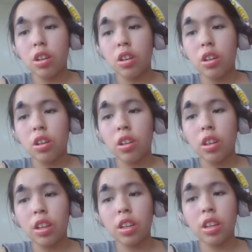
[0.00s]

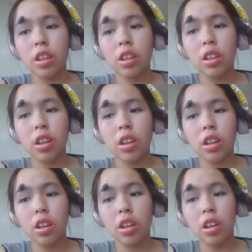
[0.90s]
like a
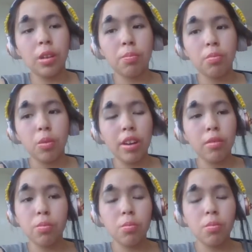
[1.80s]
weird
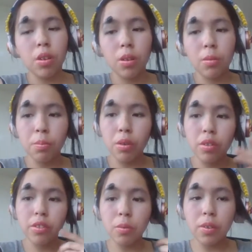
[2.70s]
person
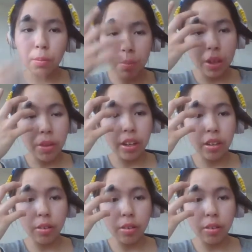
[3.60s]
with big black